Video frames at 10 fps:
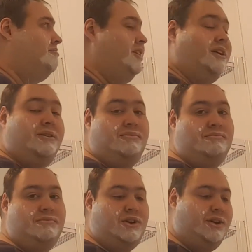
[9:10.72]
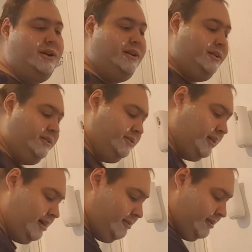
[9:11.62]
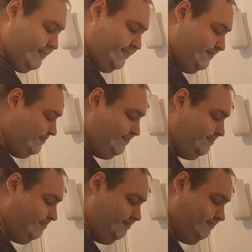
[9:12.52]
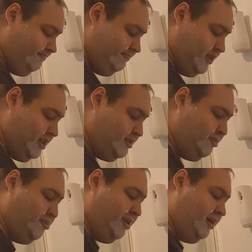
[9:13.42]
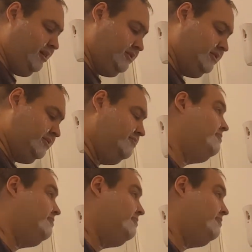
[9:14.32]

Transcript: you know, cutting and all that, but it's all bollocks.